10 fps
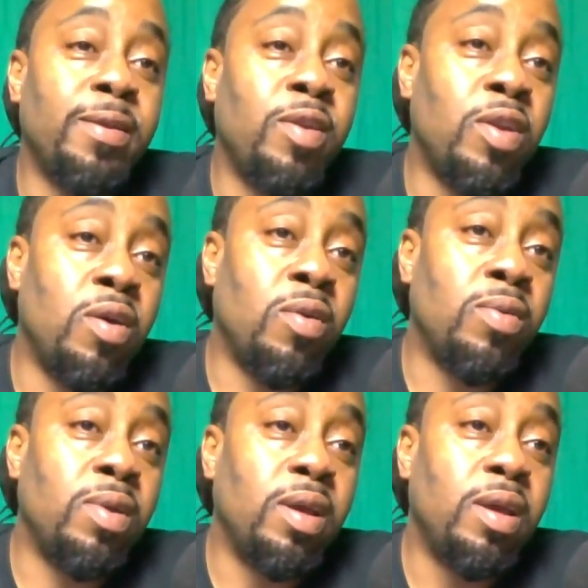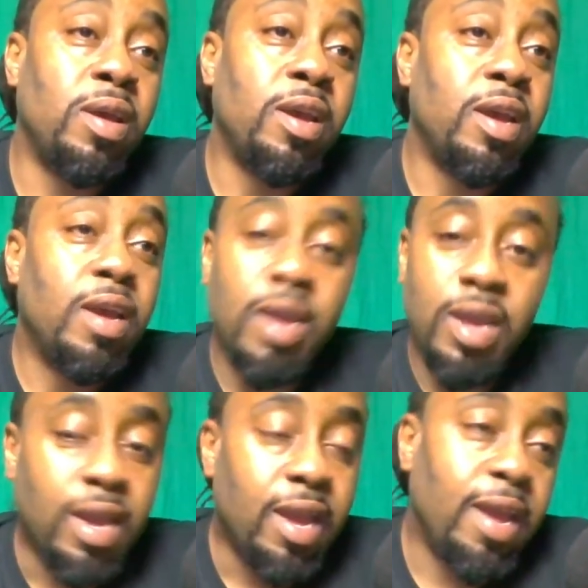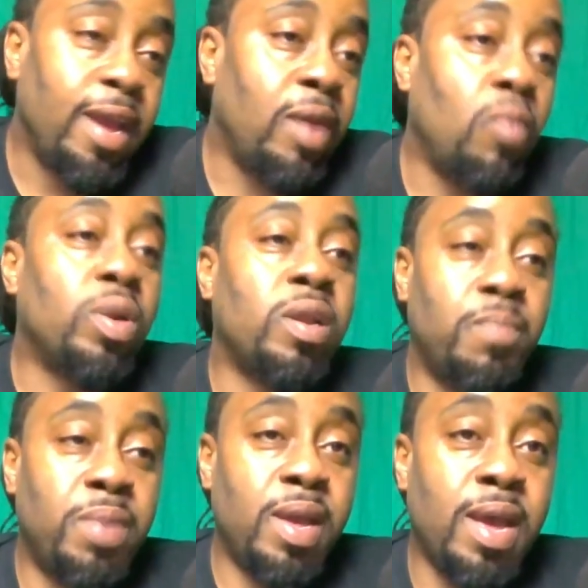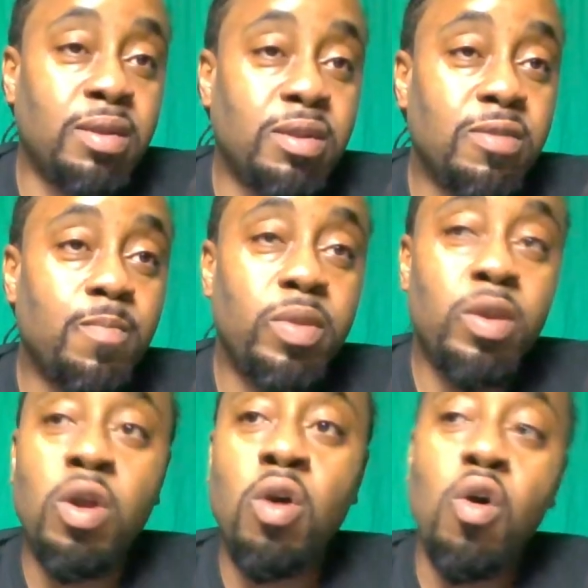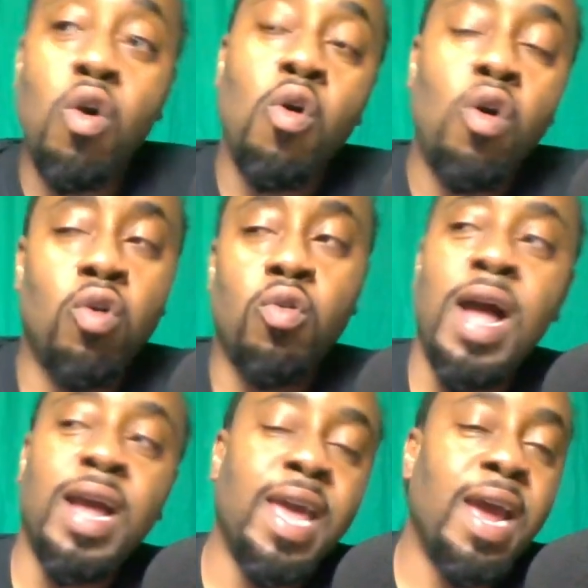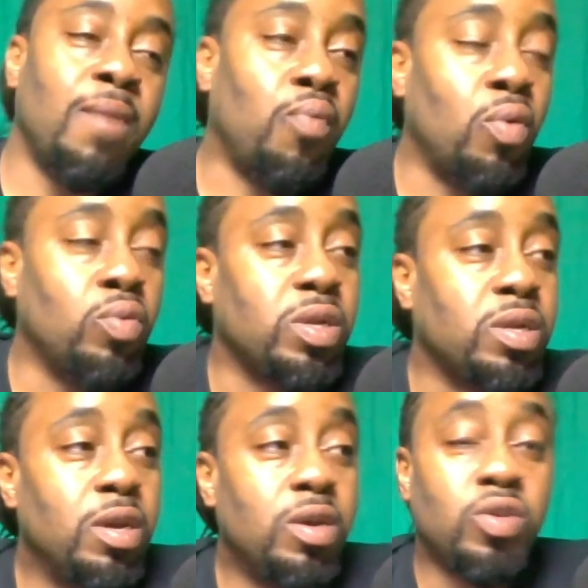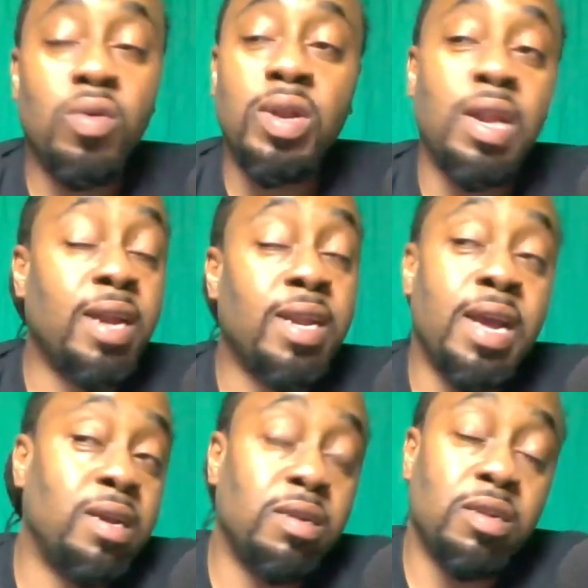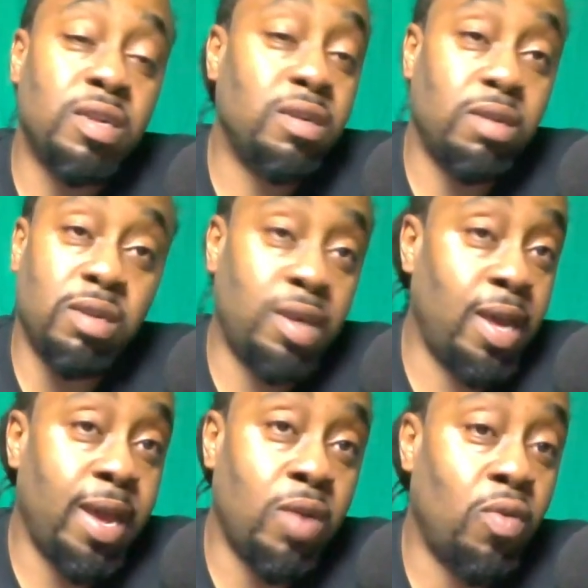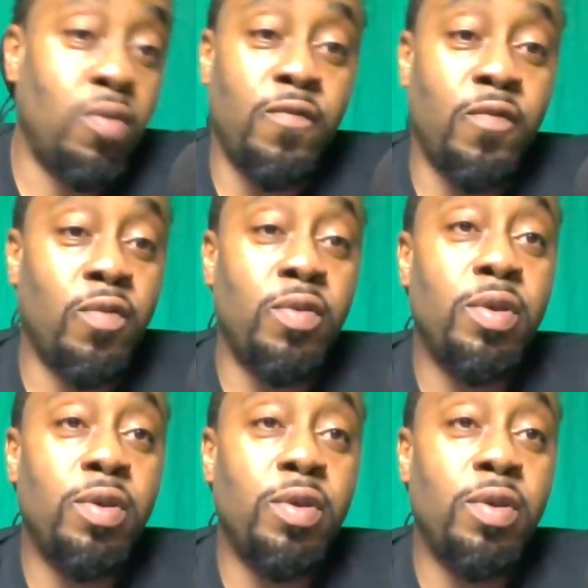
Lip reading: You know, he ain't with the BS. I can't approach Shorty like that because she ain't going for it.